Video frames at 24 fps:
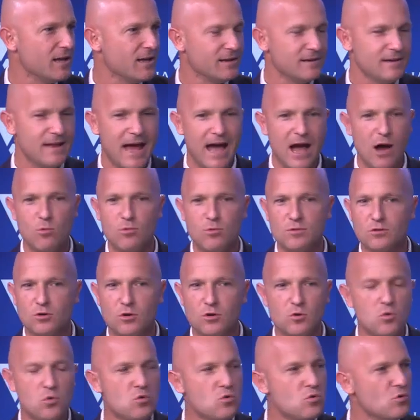Now with
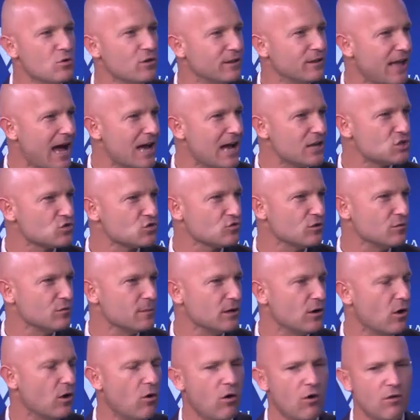Google Classroom
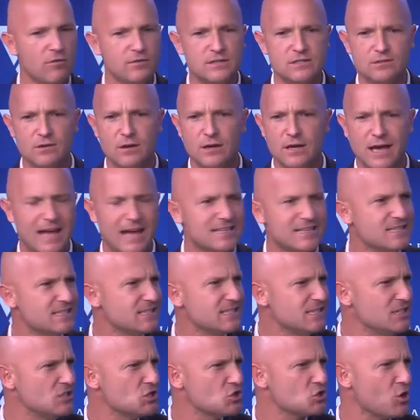and all these, and
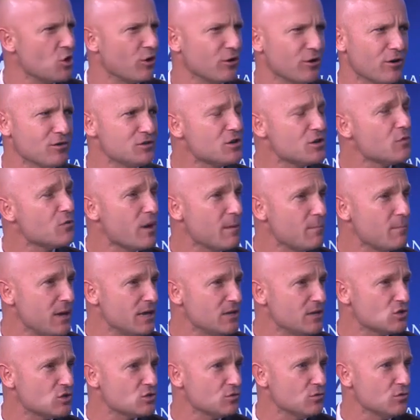Seesaw and all these other
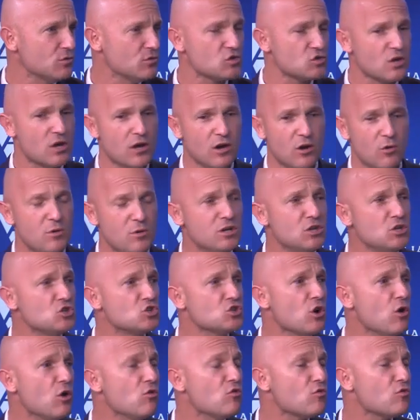web-based tools, we can
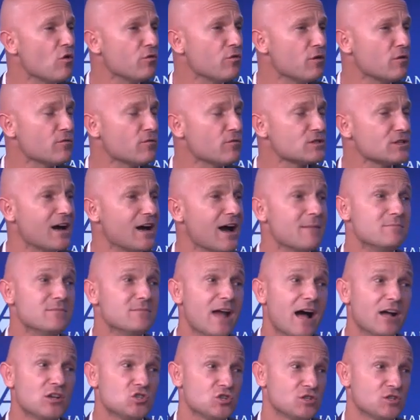show growth over time,
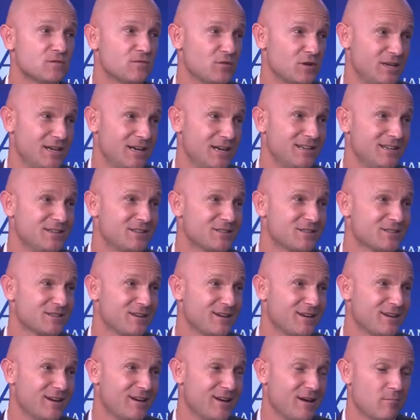not just for kids,
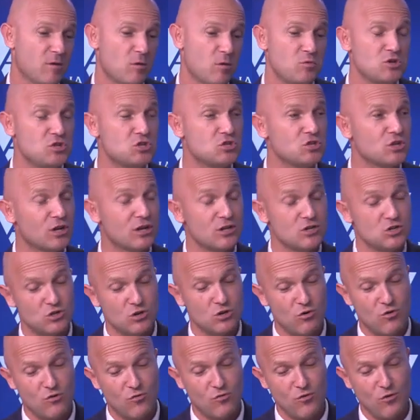but can
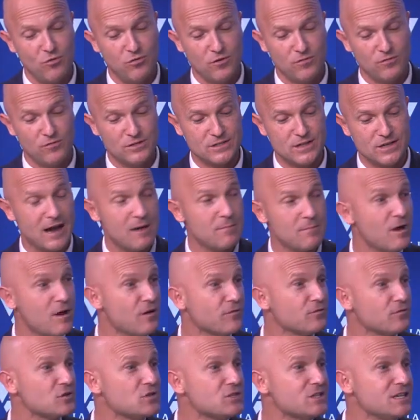show growth over time
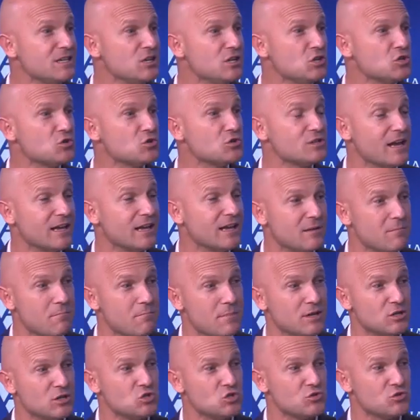for teachers and
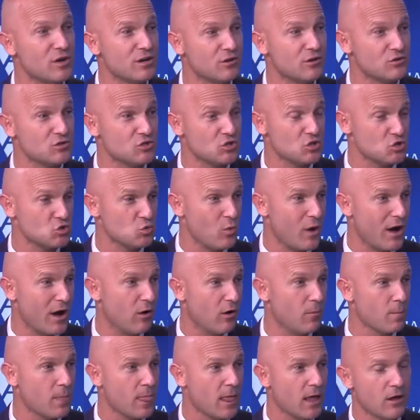administrators as
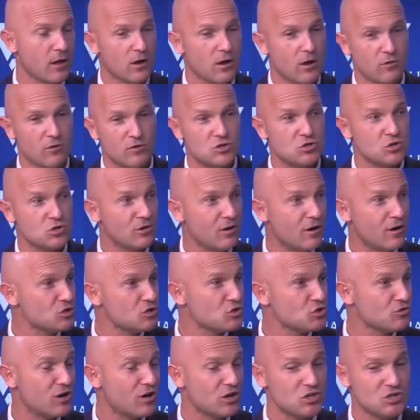well. Return on
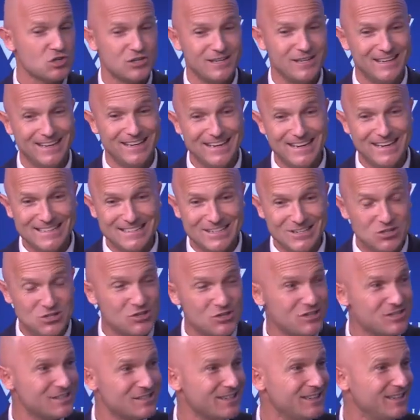instruction isn't
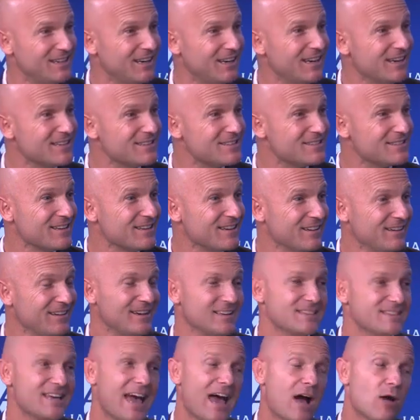just the kids,
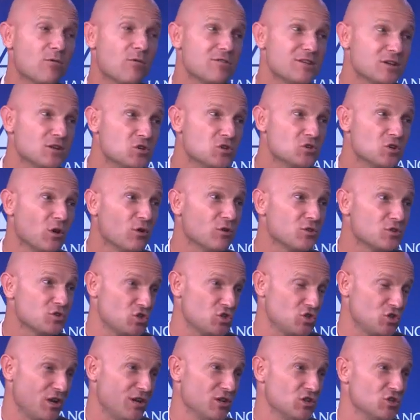it's how are the adults
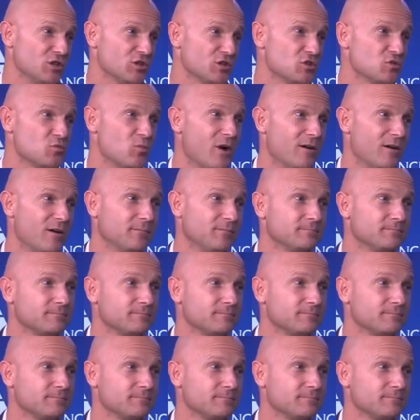changing as well.